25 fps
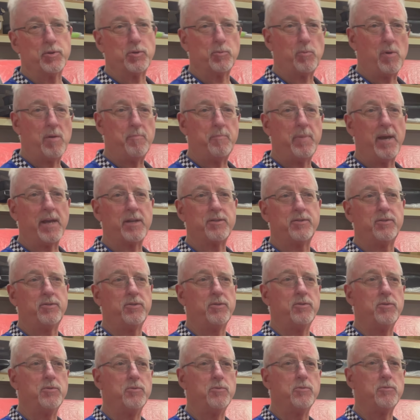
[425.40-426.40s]
went back
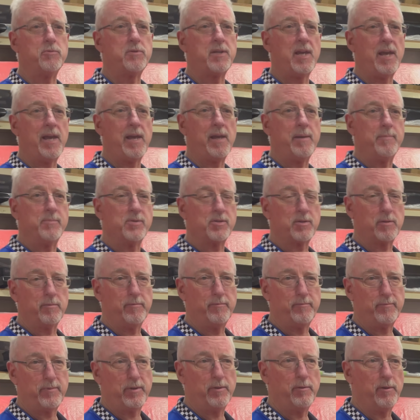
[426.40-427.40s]
to CAMS,
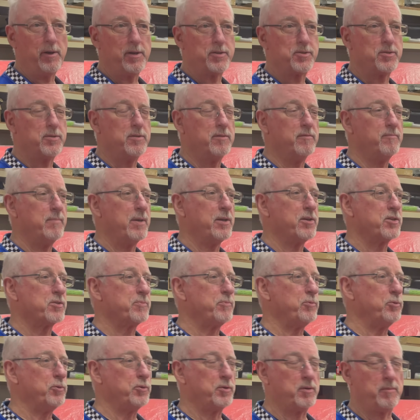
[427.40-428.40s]
Confederation of
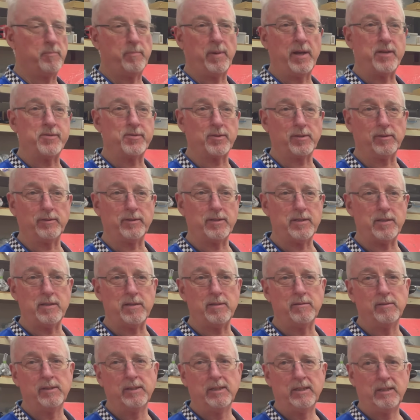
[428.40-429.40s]
Motorsport, and
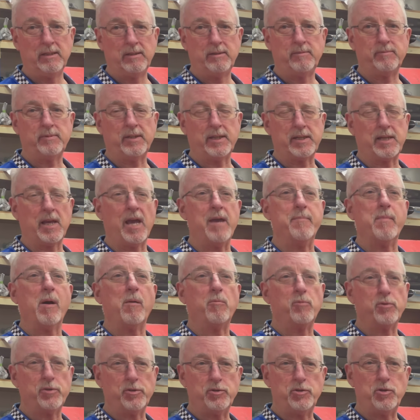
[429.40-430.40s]
basically they came
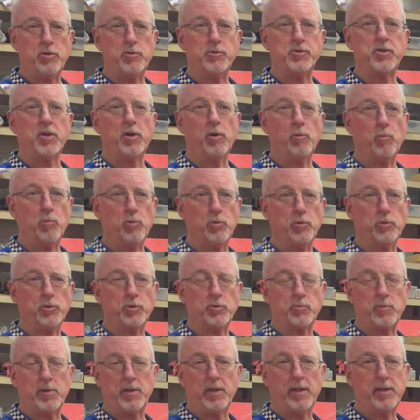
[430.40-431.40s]
up with a new set of
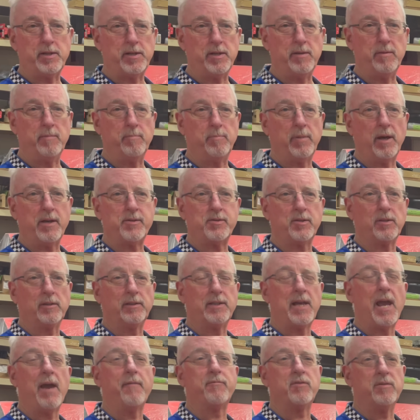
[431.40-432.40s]
rules where they didn't
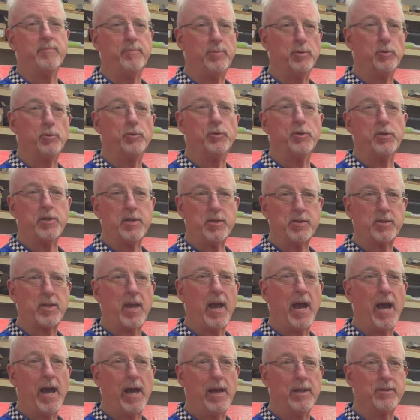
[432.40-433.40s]
basically have to build these
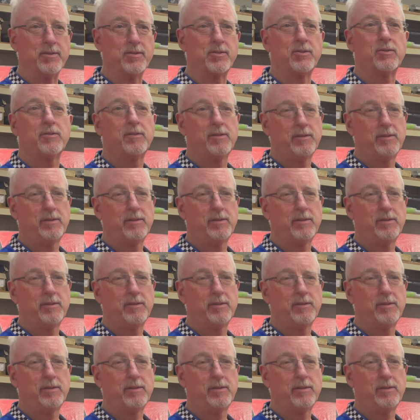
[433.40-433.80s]
cars